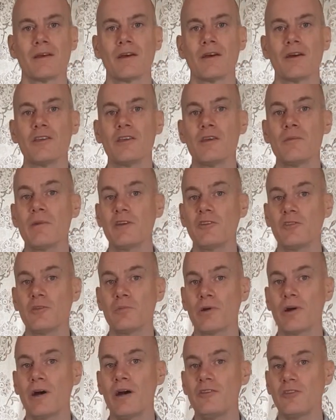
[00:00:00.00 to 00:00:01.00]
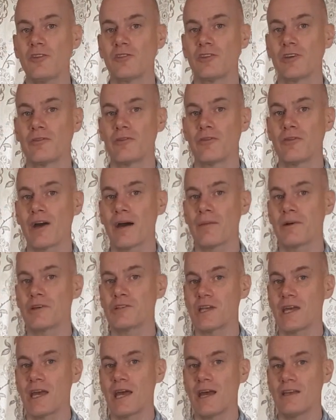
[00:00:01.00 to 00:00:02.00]
You may surprise yourself with how
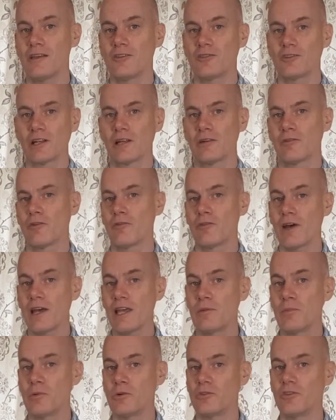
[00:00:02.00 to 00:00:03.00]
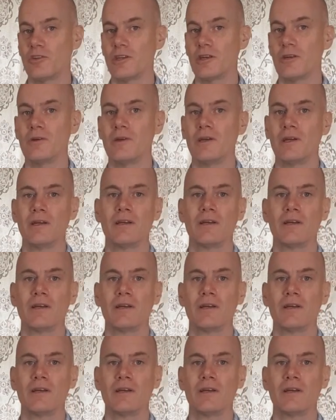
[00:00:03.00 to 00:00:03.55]
much air you still have available to you,